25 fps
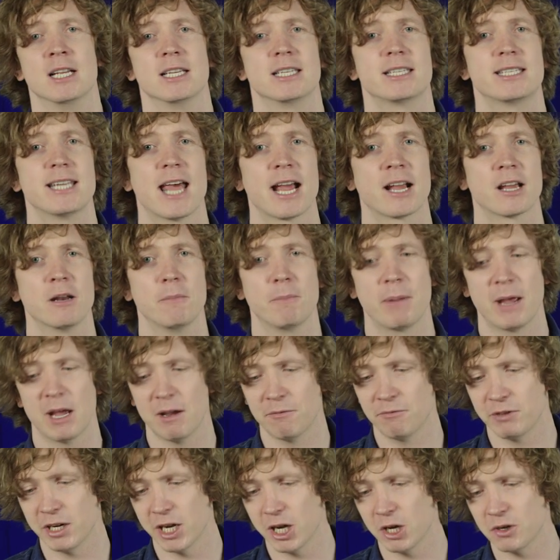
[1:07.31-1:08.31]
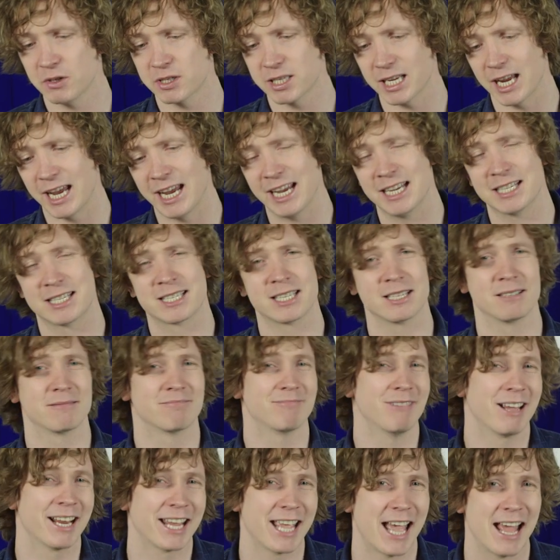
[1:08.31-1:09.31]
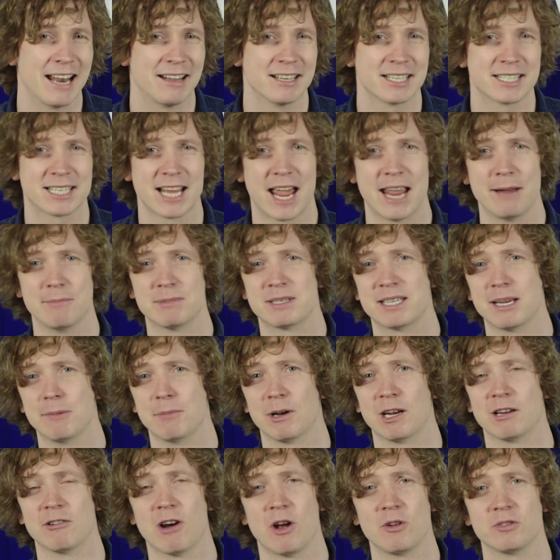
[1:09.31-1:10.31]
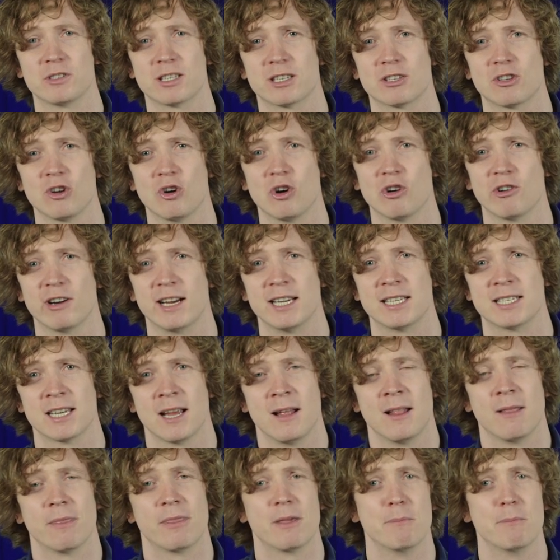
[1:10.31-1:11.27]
Second bit of news is, again, the same similar old stories.